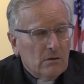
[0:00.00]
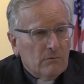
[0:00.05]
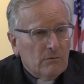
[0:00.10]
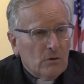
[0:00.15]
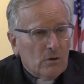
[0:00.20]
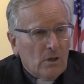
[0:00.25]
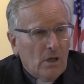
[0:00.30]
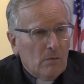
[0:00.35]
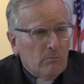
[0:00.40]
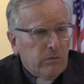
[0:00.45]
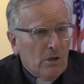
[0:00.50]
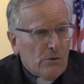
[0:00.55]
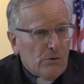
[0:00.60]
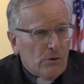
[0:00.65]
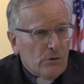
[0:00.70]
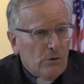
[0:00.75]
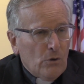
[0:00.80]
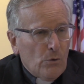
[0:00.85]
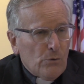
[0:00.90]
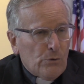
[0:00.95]
For God
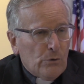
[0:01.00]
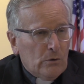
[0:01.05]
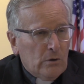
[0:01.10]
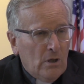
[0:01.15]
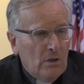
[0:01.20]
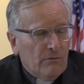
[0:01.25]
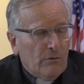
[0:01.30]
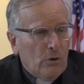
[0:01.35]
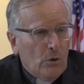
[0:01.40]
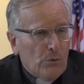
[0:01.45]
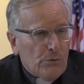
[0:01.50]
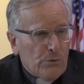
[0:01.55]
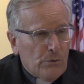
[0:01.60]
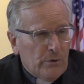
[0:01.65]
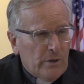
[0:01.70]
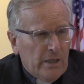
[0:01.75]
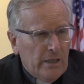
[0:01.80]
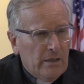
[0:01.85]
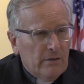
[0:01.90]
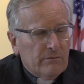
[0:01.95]
blesses those who love, those who
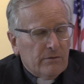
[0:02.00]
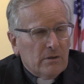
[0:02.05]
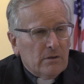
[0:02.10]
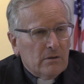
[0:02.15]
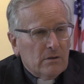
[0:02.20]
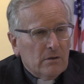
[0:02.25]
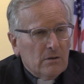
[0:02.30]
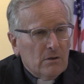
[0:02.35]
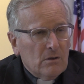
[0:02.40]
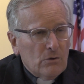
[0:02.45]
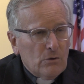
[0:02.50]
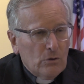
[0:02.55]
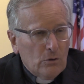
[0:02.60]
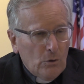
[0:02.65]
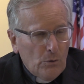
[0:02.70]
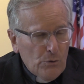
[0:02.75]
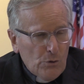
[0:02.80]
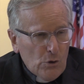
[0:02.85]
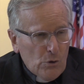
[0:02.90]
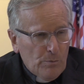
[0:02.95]
give. So
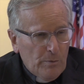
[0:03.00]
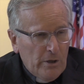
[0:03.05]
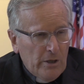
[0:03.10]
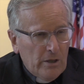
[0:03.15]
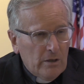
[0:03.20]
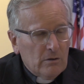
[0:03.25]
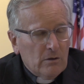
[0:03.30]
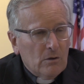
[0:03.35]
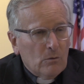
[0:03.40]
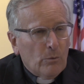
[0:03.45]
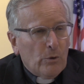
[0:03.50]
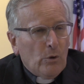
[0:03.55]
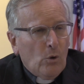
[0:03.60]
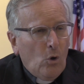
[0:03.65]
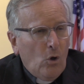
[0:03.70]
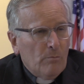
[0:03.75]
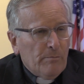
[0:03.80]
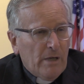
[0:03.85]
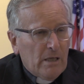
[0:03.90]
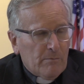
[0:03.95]
don't despair. We
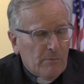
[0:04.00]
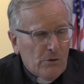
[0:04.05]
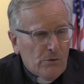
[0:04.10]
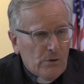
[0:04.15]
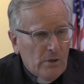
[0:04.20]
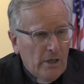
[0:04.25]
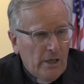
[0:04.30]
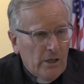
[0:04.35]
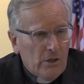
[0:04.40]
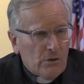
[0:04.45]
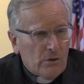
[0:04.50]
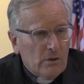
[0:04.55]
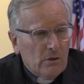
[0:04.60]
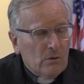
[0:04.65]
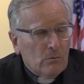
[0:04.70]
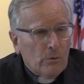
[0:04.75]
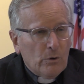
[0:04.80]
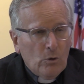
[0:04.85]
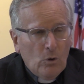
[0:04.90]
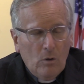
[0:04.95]
all make mistakes.
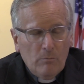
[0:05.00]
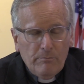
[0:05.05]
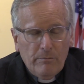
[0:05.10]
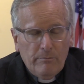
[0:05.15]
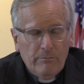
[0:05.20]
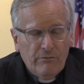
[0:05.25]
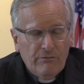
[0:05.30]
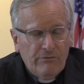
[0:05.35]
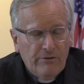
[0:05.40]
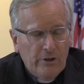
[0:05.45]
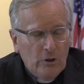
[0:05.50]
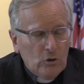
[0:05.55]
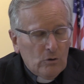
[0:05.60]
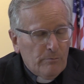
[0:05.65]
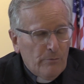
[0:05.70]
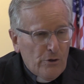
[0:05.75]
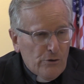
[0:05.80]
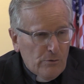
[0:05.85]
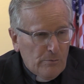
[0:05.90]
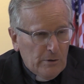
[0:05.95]
We all fail
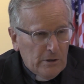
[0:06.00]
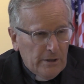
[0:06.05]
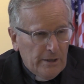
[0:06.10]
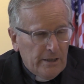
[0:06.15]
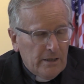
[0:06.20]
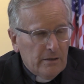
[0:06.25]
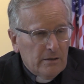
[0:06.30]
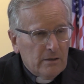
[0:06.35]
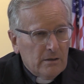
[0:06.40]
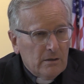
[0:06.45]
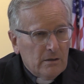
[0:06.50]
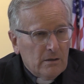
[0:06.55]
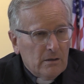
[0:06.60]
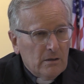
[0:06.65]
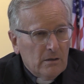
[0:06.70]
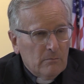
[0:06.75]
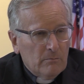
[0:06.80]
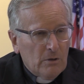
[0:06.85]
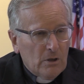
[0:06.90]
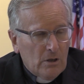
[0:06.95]
miserably.
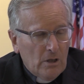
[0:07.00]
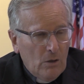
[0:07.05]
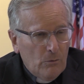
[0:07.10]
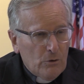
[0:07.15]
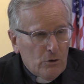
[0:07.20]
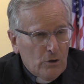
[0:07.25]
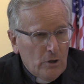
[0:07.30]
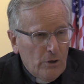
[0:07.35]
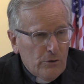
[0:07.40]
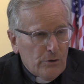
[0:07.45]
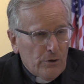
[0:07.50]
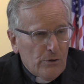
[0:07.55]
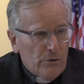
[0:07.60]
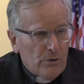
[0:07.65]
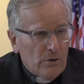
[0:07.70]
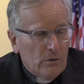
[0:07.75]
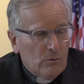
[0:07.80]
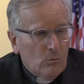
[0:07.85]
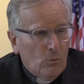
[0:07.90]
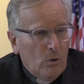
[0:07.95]
But God will judge
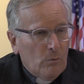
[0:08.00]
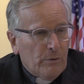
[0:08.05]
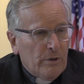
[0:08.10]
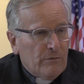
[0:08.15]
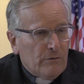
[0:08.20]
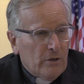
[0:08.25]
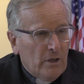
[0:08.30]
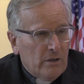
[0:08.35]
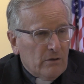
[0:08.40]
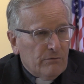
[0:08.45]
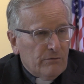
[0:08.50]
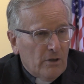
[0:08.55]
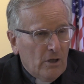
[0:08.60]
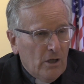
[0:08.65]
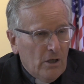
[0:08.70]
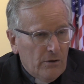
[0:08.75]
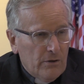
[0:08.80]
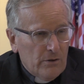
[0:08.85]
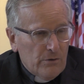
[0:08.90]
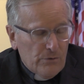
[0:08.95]
us on what we've done for
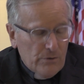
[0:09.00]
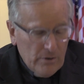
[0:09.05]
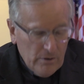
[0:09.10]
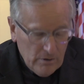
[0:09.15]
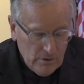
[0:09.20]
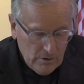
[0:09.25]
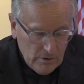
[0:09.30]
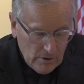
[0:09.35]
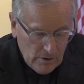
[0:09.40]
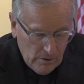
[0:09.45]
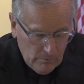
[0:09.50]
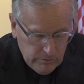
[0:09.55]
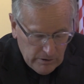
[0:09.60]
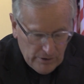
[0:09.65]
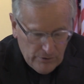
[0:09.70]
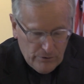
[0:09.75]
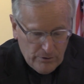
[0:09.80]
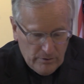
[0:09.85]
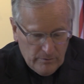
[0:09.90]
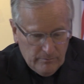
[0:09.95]
others. God
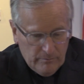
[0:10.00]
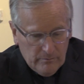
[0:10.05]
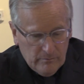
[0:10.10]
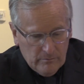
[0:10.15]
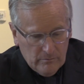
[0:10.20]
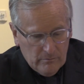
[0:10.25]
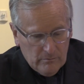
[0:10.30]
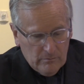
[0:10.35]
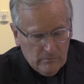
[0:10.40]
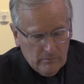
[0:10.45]
bless you.